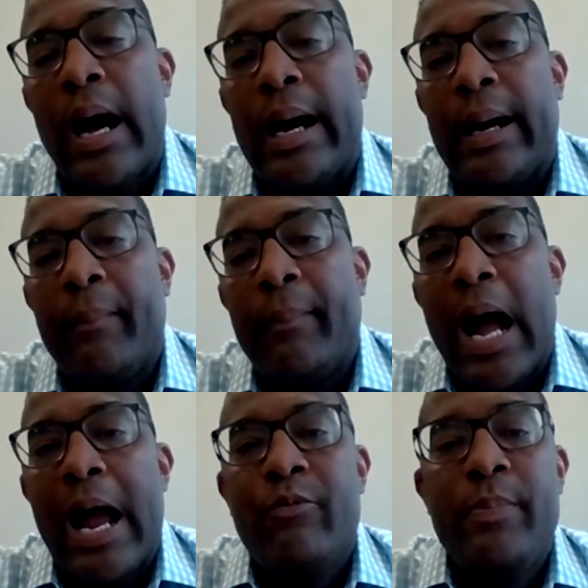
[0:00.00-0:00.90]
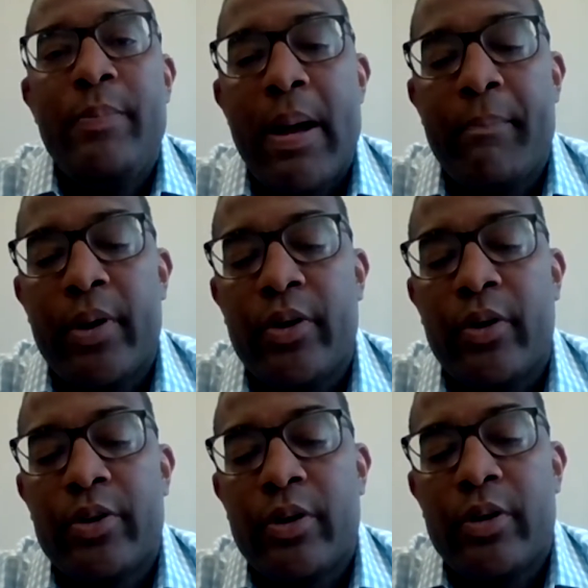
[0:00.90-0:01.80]
I
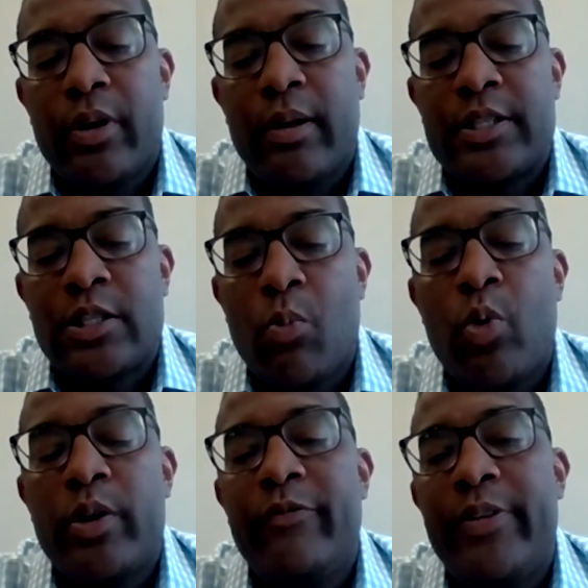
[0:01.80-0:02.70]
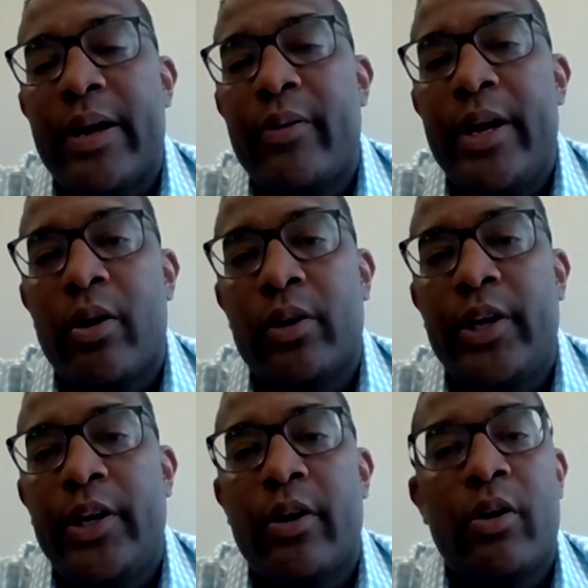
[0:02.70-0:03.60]
remember someone very
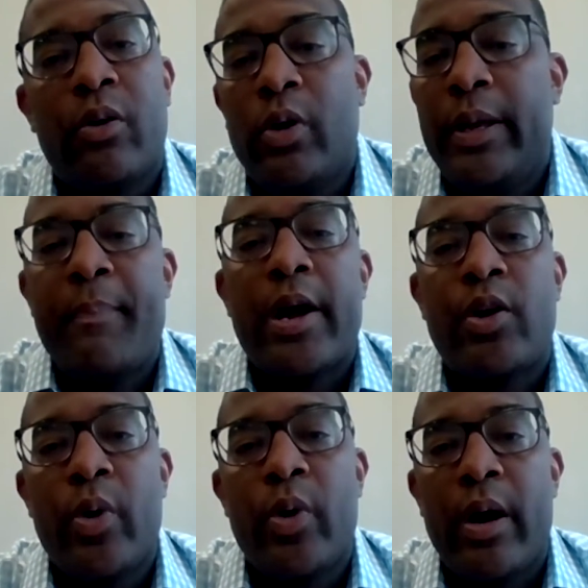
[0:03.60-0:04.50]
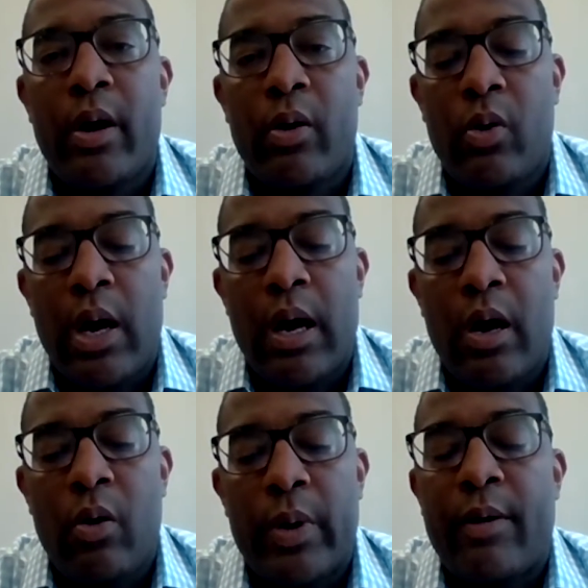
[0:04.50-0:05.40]
earlier in my career,
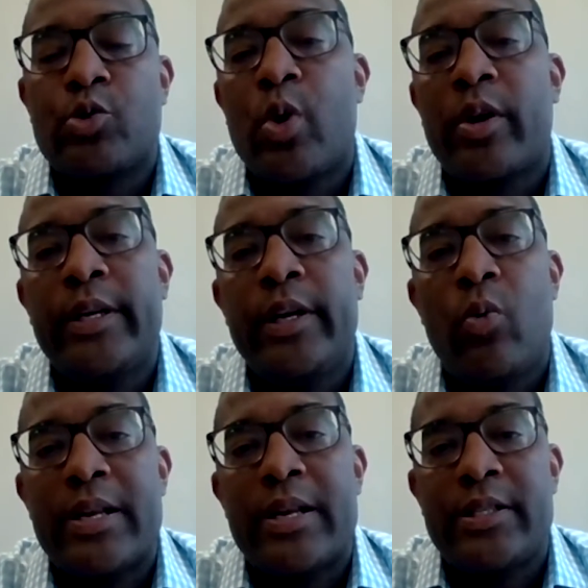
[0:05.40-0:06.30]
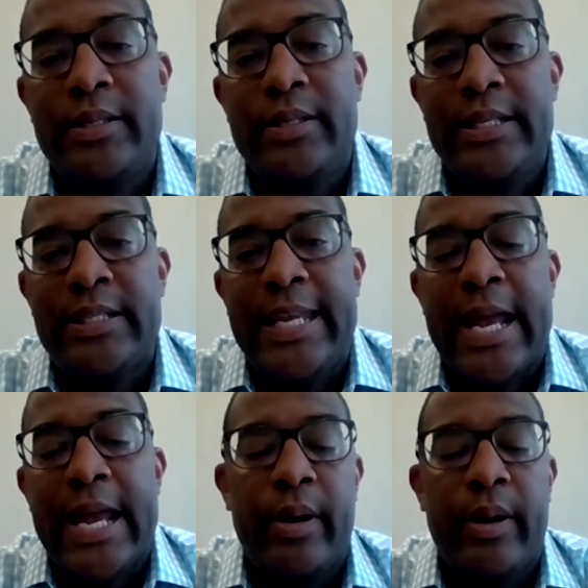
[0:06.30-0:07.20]
when I was working in the Washington,
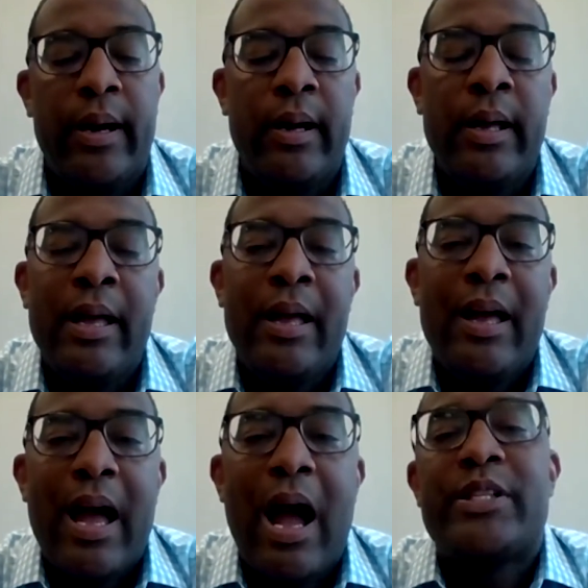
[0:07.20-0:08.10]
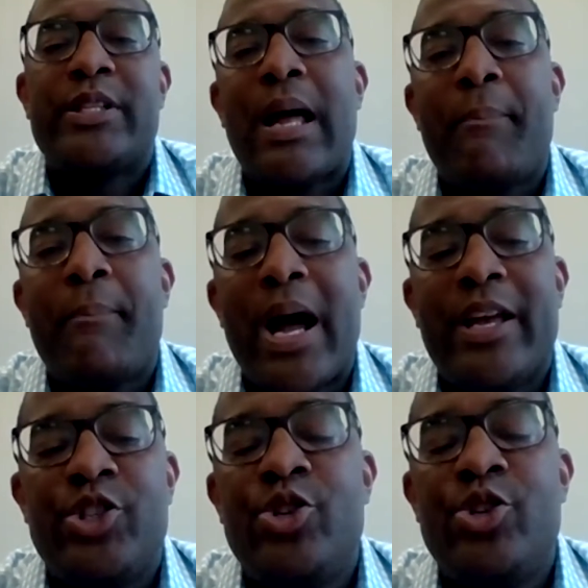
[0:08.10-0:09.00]
D.C. area, I would stop by
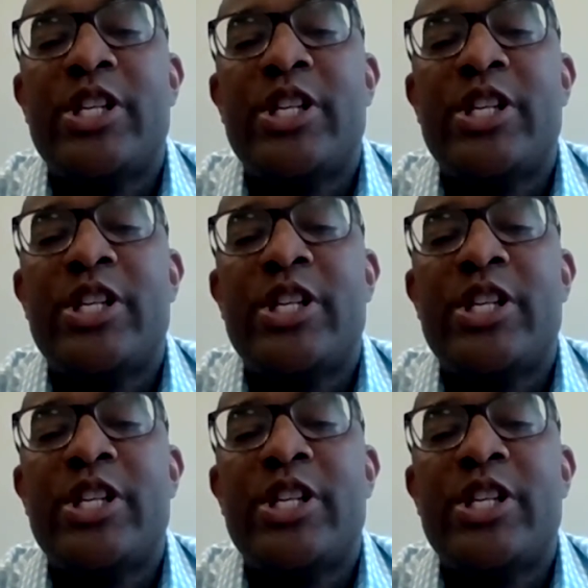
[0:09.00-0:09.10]
a shoe